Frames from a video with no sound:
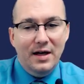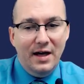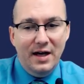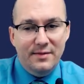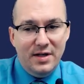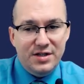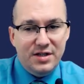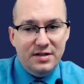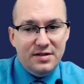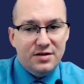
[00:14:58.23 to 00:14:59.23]

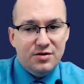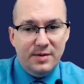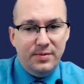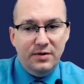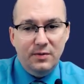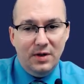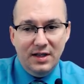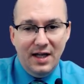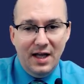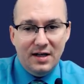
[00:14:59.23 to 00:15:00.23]
Admissions tripled. Well,
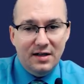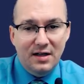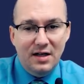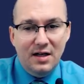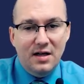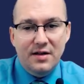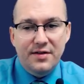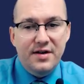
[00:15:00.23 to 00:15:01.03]
again, the